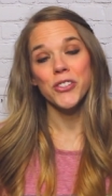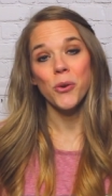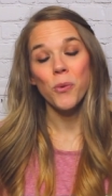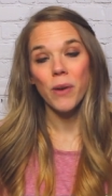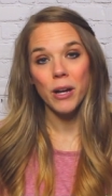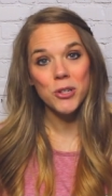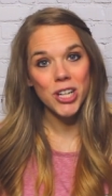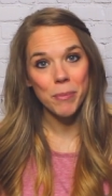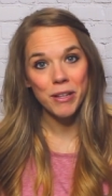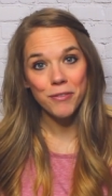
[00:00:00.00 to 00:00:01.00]
So when I was
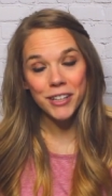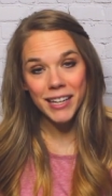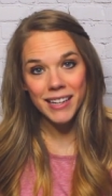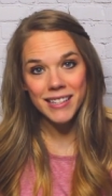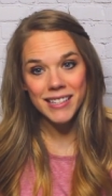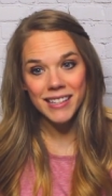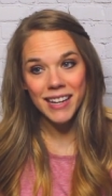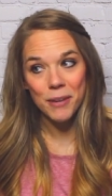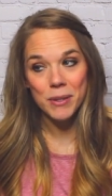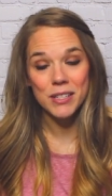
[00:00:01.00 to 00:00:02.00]
shopping for candy,
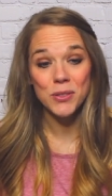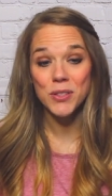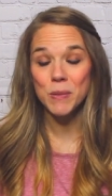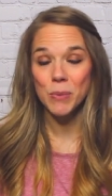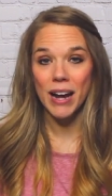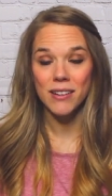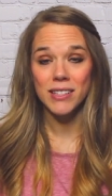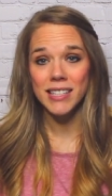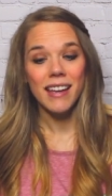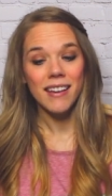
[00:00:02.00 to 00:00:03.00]
I went to
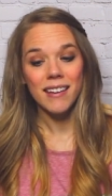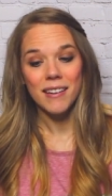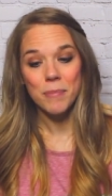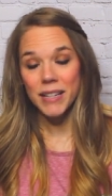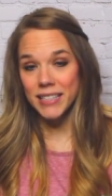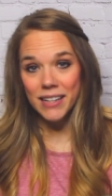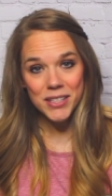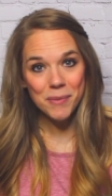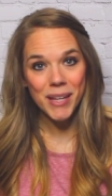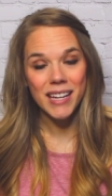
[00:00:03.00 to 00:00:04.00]
Sprouts and picked out
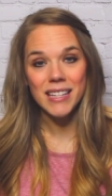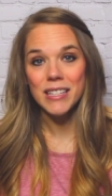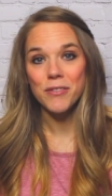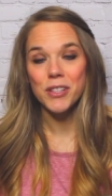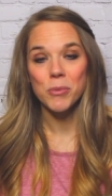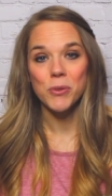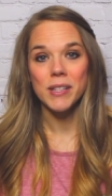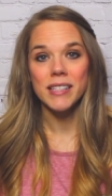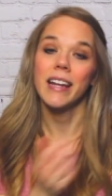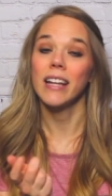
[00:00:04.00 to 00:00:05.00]
some candy for the
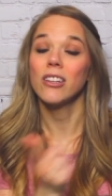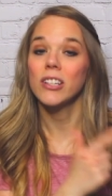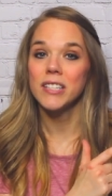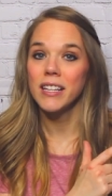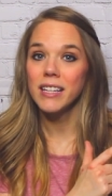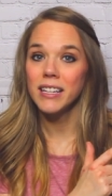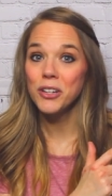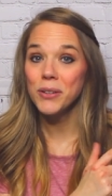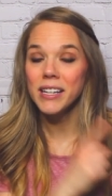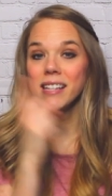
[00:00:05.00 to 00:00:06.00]
boys, and I looked on the
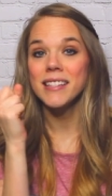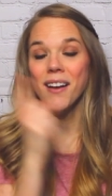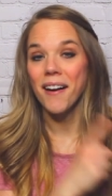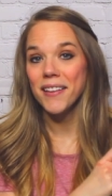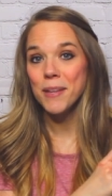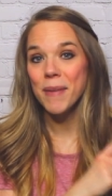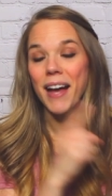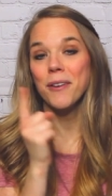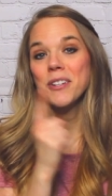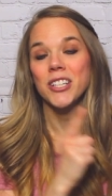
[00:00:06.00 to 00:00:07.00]
ingredients on the
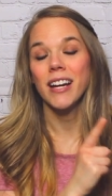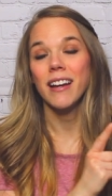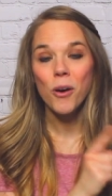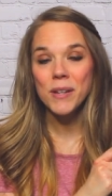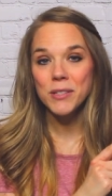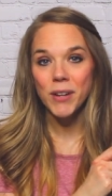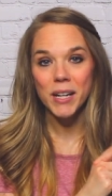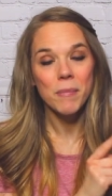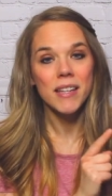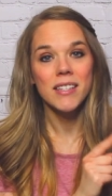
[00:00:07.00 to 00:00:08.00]
back, which I always
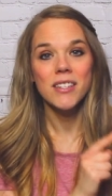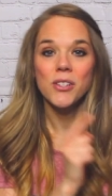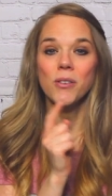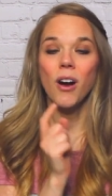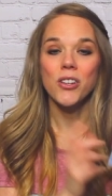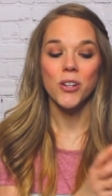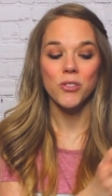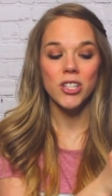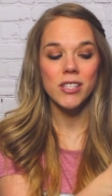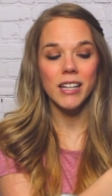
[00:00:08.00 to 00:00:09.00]
recommend to do. Don't
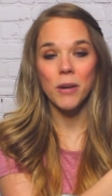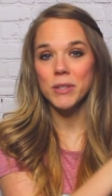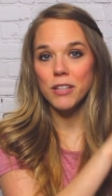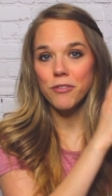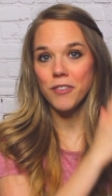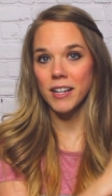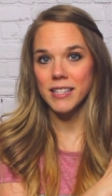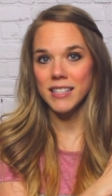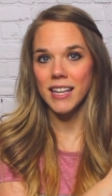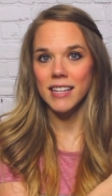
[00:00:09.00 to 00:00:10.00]
just look at what the
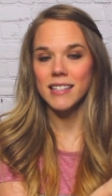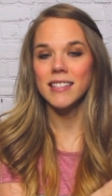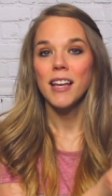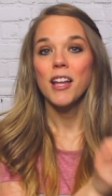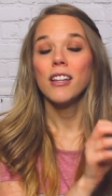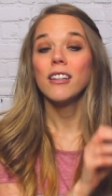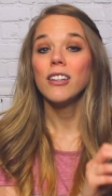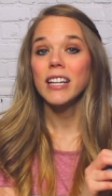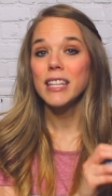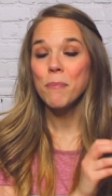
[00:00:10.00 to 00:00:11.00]
front says
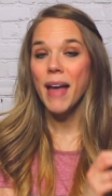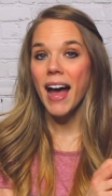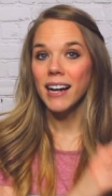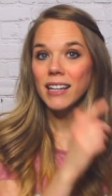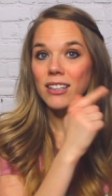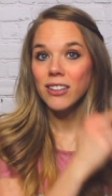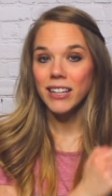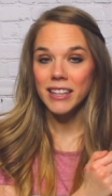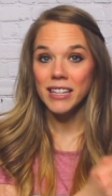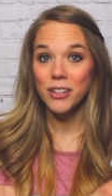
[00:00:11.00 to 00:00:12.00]
look at the back,
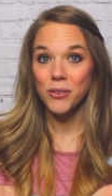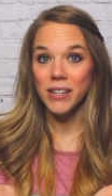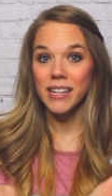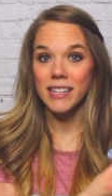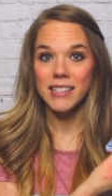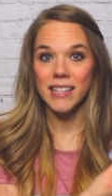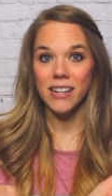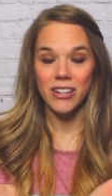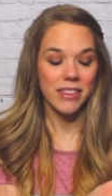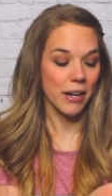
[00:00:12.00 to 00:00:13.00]
look at the ingredients that
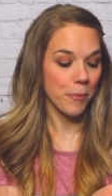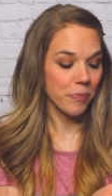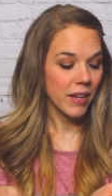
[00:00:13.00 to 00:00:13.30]
are in there.